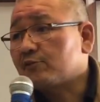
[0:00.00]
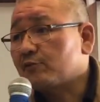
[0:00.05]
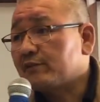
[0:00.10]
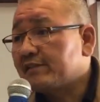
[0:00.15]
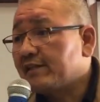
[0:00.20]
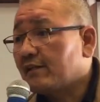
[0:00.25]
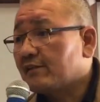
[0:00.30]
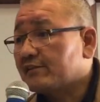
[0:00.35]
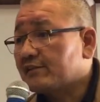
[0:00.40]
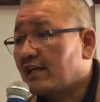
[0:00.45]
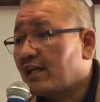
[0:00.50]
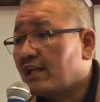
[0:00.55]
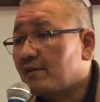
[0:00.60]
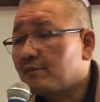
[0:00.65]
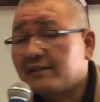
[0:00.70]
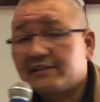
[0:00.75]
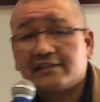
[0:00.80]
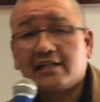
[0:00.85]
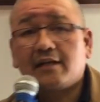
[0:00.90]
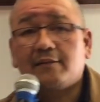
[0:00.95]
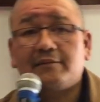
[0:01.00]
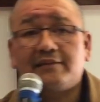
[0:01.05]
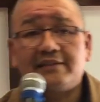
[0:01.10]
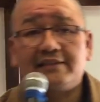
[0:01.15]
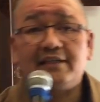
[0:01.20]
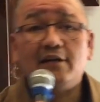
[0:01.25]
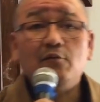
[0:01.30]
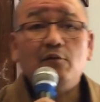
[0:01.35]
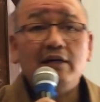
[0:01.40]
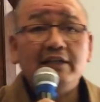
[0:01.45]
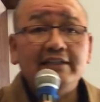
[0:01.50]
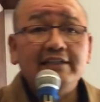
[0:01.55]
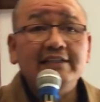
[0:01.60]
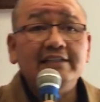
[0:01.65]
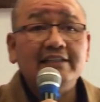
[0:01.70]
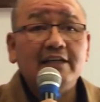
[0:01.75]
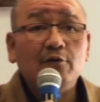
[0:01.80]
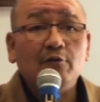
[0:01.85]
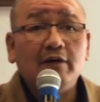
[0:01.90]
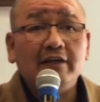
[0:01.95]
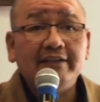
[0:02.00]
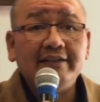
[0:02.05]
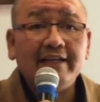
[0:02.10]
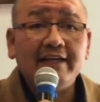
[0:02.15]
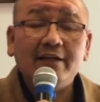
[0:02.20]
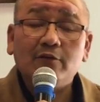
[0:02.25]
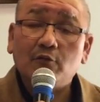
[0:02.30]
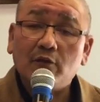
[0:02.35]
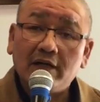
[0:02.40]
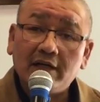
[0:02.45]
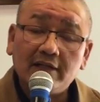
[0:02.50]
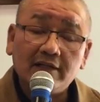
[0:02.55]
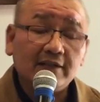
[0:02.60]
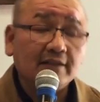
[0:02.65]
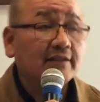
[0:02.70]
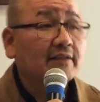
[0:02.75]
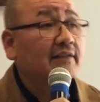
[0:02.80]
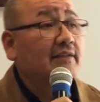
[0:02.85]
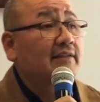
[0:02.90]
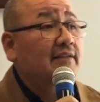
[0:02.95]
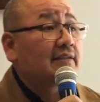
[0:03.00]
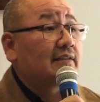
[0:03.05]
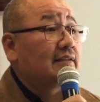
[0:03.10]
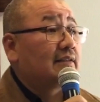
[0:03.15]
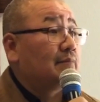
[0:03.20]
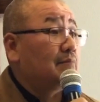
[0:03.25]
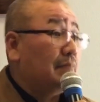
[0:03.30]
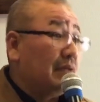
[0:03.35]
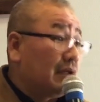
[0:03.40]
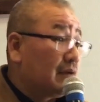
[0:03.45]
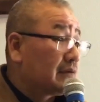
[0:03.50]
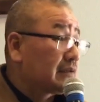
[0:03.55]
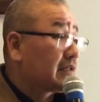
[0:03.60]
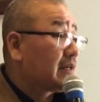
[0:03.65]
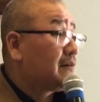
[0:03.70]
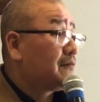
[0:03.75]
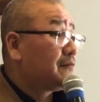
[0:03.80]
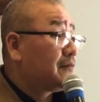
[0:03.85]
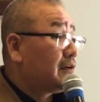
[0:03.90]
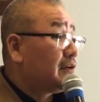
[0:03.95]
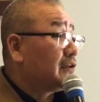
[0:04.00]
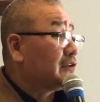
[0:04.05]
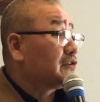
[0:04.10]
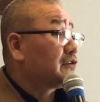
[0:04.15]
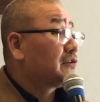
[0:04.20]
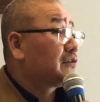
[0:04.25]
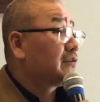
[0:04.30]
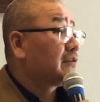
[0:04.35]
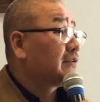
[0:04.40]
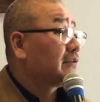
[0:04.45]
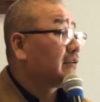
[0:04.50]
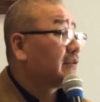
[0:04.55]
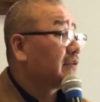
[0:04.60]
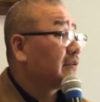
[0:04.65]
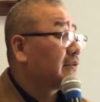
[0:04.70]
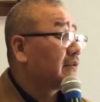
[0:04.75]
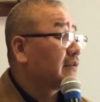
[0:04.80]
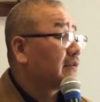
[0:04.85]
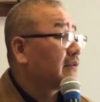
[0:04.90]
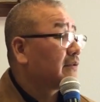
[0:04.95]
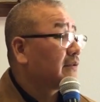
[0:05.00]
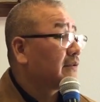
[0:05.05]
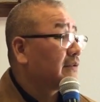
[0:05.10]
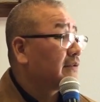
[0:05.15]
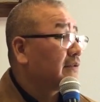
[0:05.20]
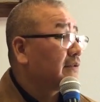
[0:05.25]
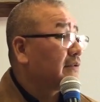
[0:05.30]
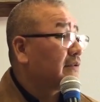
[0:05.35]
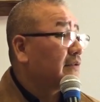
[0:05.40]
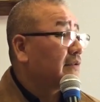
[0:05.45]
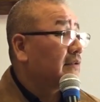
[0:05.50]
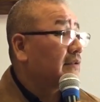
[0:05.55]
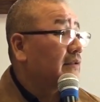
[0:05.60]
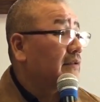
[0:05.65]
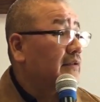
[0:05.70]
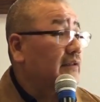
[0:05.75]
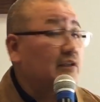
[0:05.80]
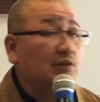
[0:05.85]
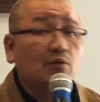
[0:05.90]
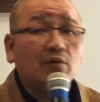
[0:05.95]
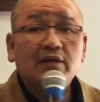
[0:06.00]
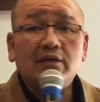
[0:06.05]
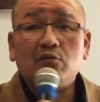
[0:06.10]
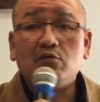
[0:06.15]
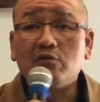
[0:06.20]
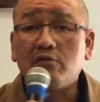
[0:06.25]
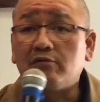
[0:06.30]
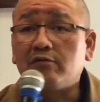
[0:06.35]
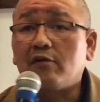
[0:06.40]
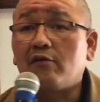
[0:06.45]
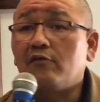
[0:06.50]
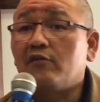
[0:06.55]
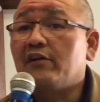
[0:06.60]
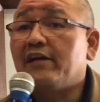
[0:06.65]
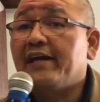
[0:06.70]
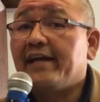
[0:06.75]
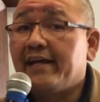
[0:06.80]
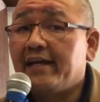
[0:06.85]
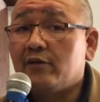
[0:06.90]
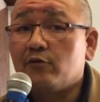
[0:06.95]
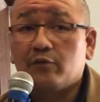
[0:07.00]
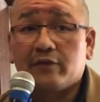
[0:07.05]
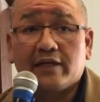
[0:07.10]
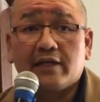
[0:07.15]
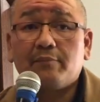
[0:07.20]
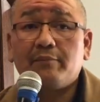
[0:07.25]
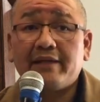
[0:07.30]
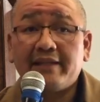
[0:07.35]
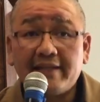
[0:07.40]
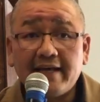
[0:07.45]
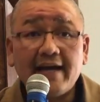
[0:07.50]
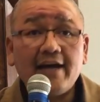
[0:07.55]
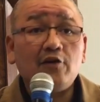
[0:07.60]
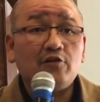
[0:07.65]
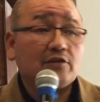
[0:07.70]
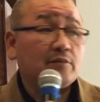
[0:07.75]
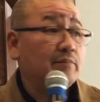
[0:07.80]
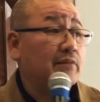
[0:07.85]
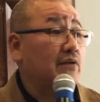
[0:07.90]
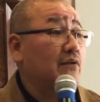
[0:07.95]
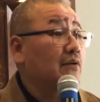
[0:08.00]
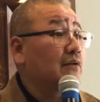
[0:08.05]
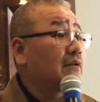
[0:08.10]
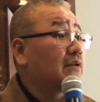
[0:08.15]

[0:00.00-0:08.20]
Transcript: we tell Solomon, Solomon says, I want this, I want that. Well, bills come first. You want a roof over your head, we're going to pay the house bill.